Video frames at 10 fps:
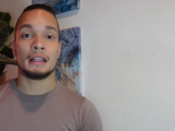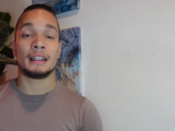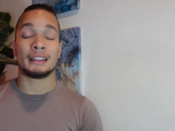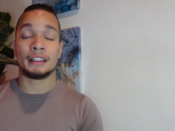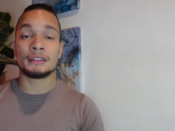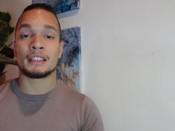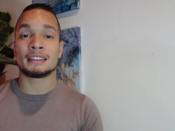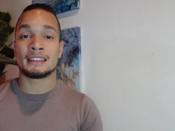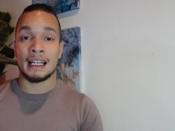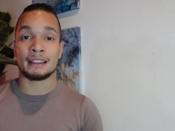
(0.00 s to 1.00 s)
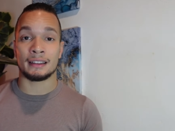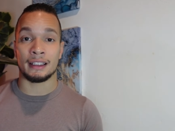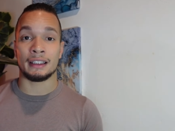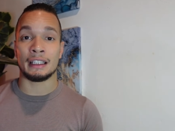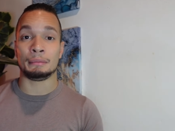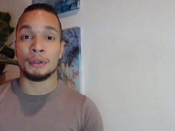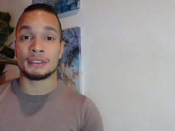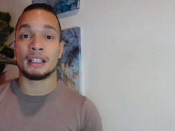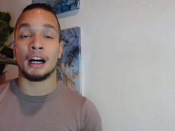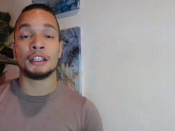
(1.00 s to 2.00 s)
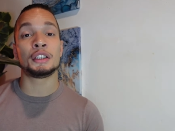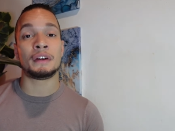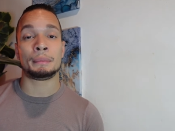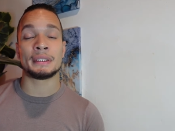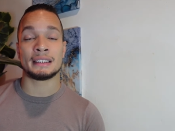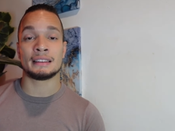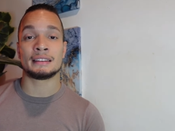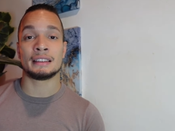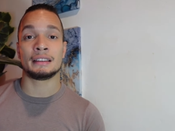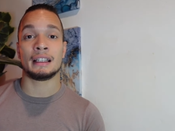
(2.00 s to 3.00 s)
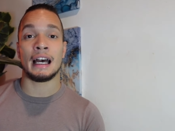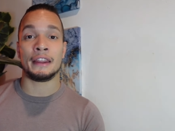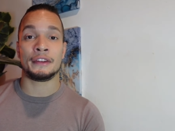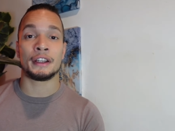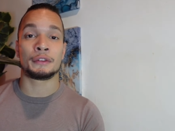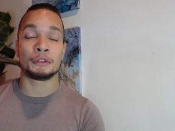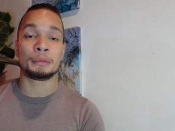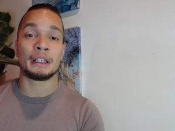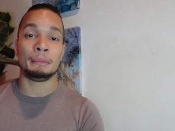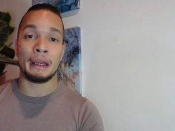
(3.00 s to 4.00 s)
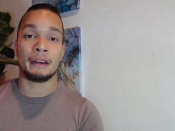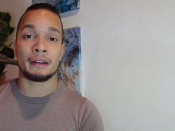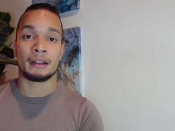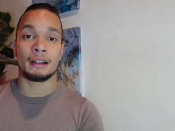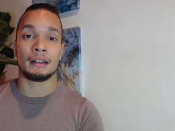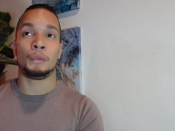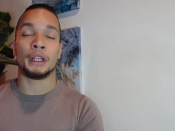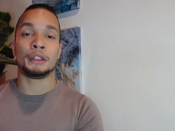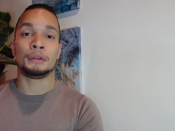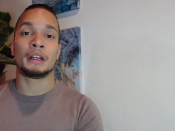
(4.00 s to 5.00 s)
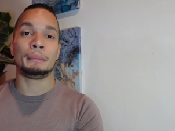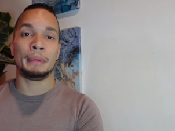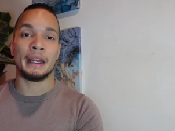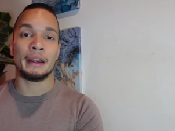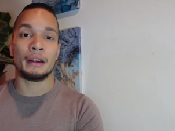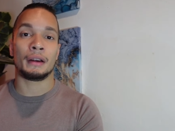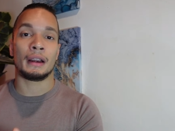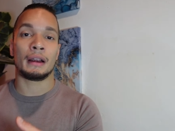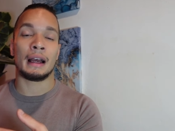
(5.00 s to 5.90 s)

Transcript: Latinos are technically the most underrepresented ethnic group in America when you compare